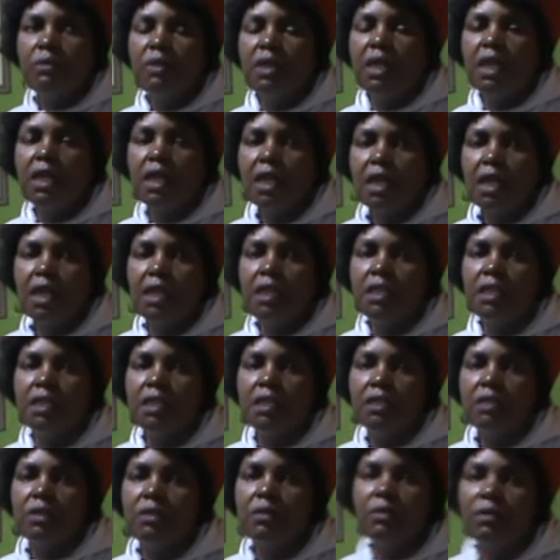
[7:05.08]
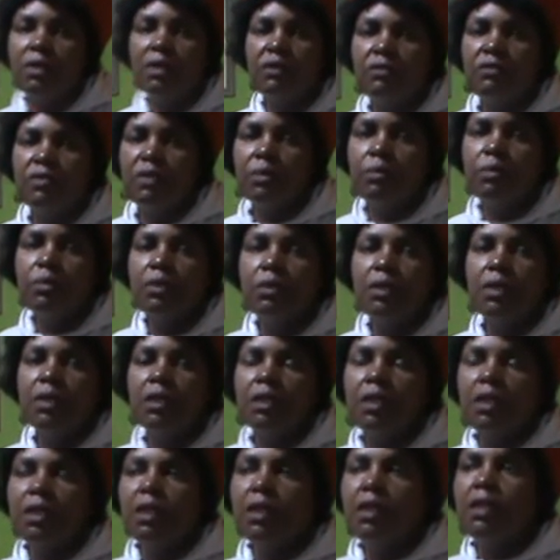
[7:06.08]
we are kind to everybody
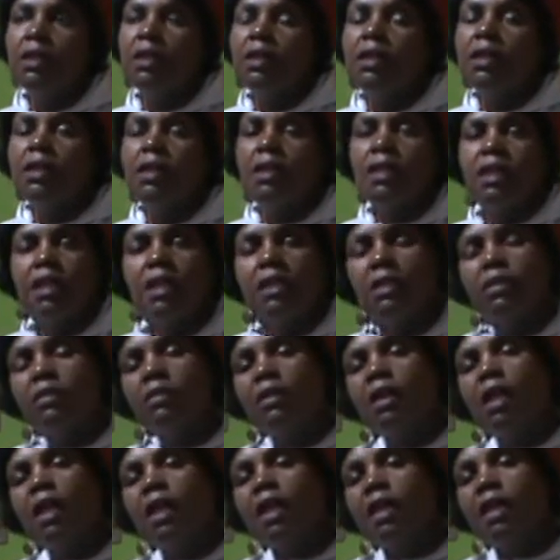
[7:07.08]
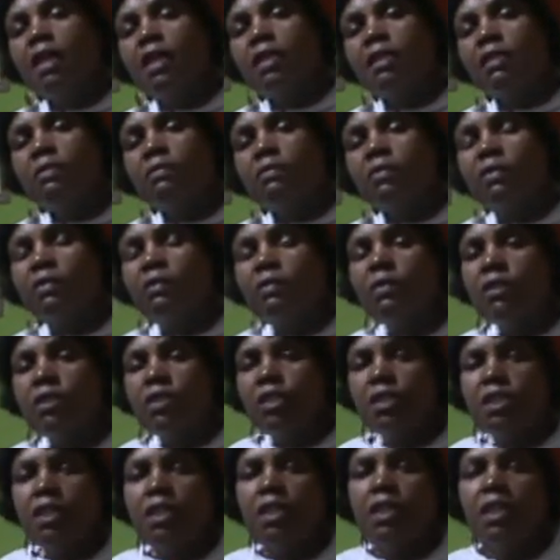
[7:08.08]
thank you guys for
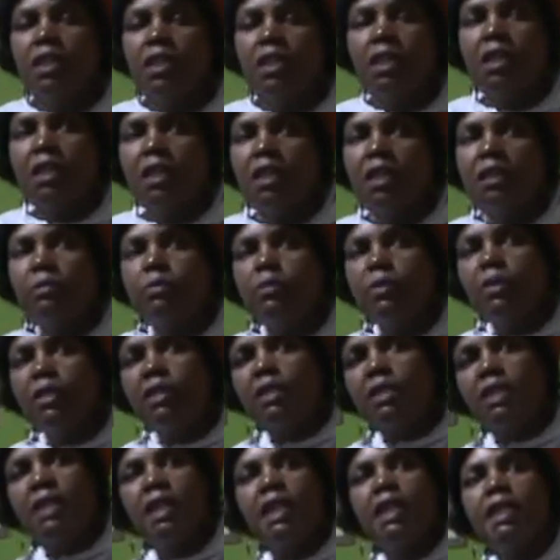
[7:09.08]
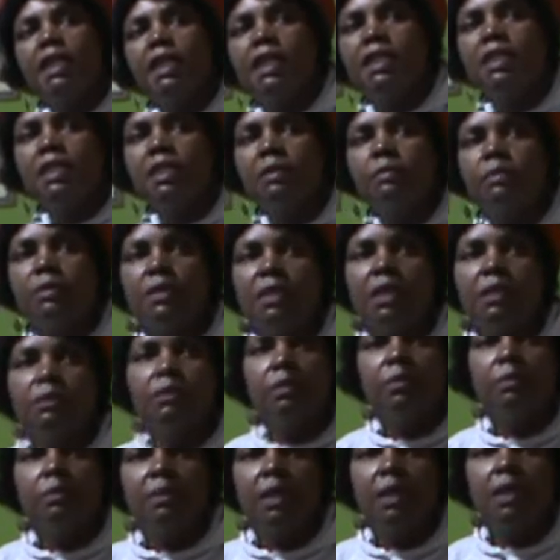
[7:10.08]
watching and please like and subscribe
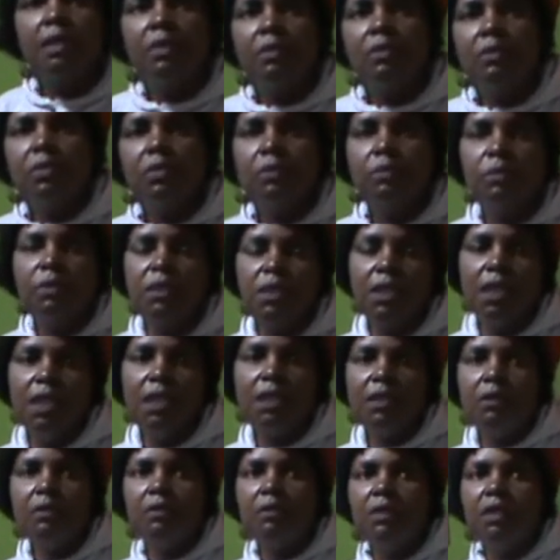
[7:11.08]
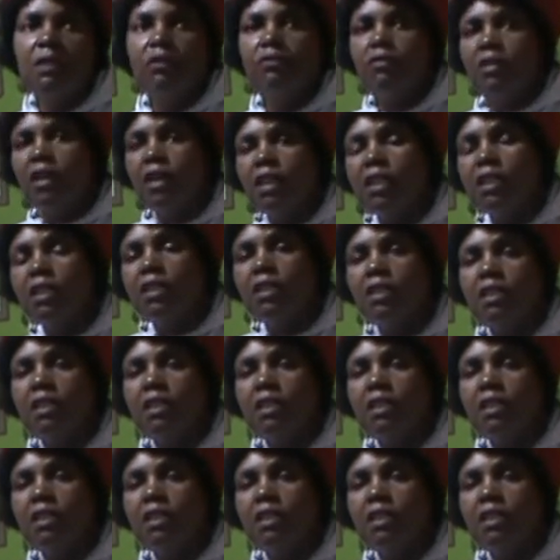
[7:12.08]
to my youtube channel never age